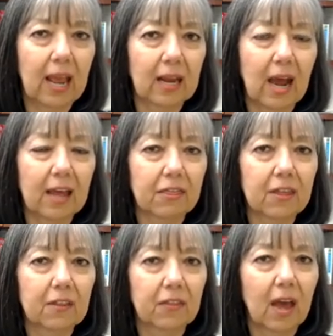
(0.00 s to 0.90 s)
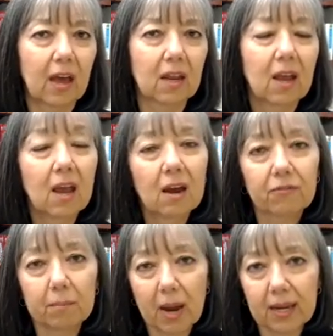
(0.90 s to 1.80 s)
And I think that
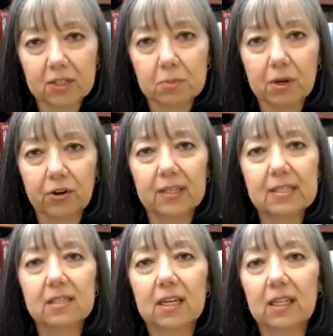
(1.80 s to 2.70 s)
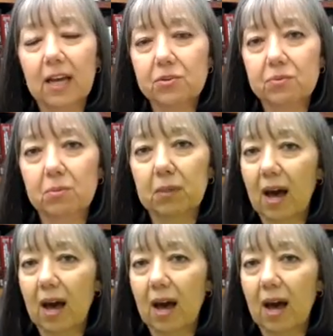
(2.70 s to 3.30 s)
from my experience in the classroom,